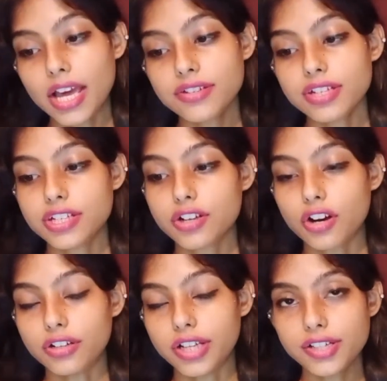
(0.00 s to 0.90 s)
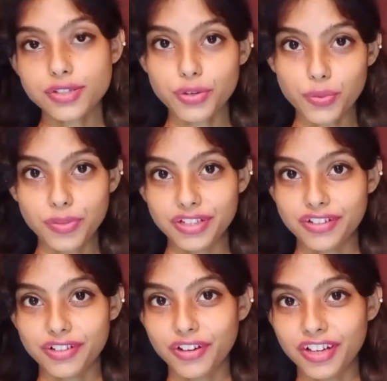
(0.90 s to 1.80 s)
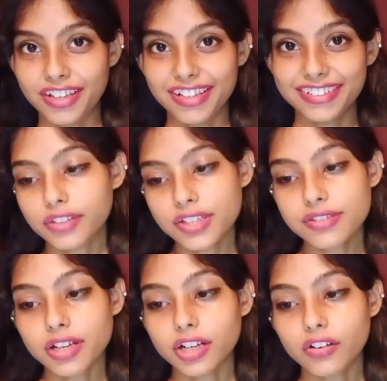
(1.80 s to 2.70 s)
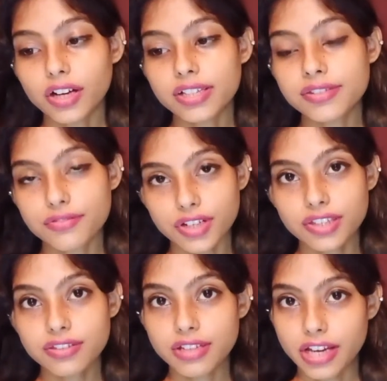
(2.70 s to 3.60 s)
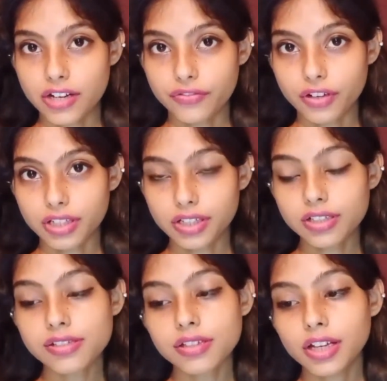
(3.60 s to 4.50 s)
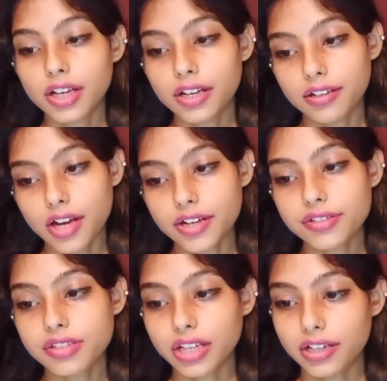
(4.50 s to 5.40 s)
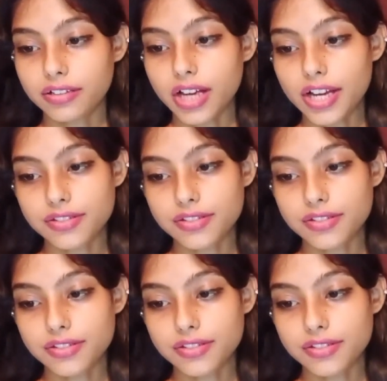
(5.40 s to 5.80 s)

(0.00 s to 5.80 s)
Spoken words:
And it contains no mineral oil. This hair oil strengthens hair follicles, nourishes hair